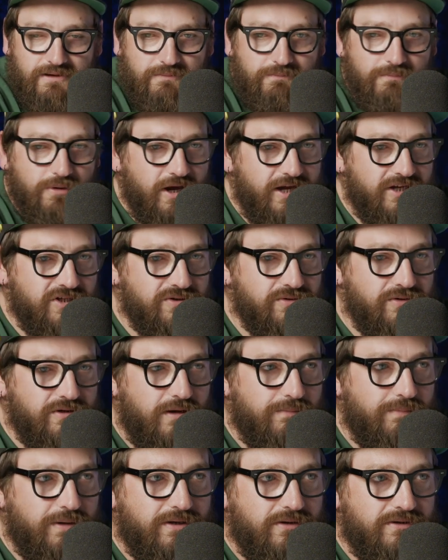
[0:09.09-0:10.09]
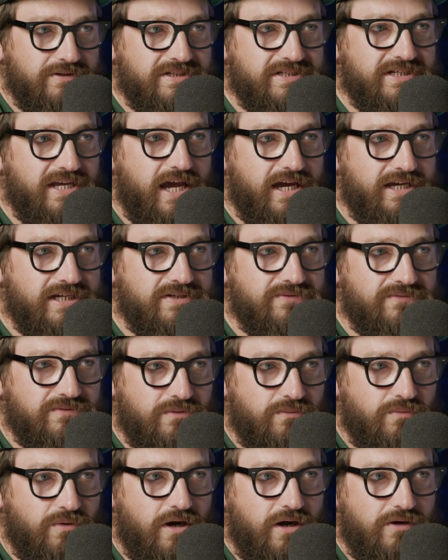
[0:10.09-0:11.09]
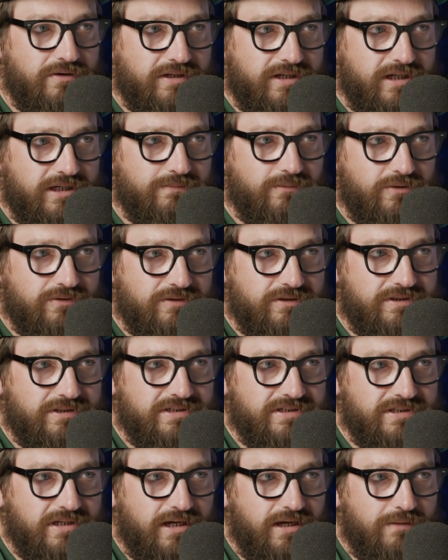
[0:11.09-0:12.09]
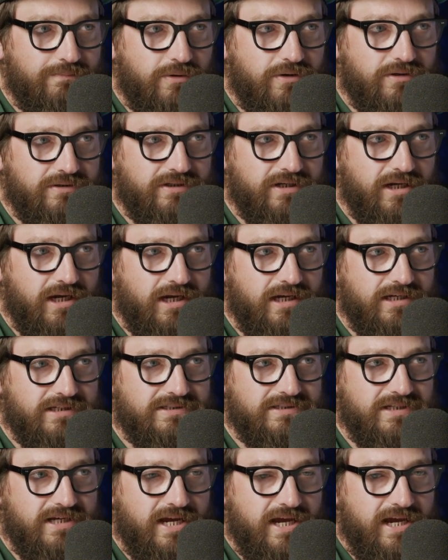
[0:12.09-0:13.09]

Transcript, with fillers: by a dude I've been on his case for a while to get him on this uh, podcast.